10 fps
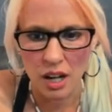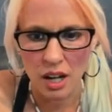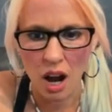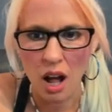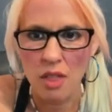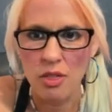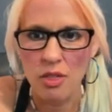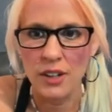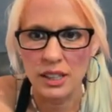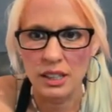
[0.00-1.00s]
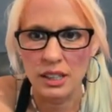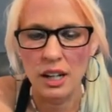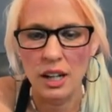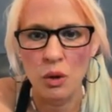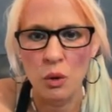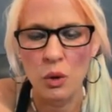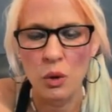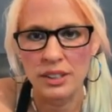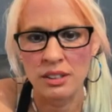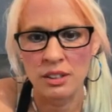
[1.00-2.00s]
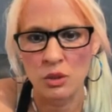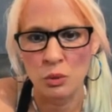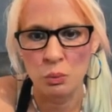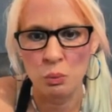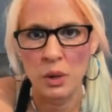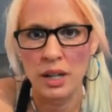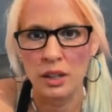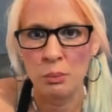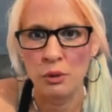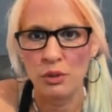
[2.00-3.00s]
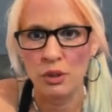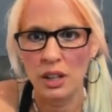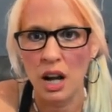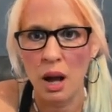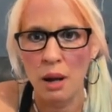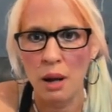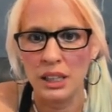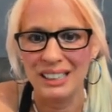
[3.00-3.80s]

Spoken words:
on the video, or if this isn't the way you prefer to copy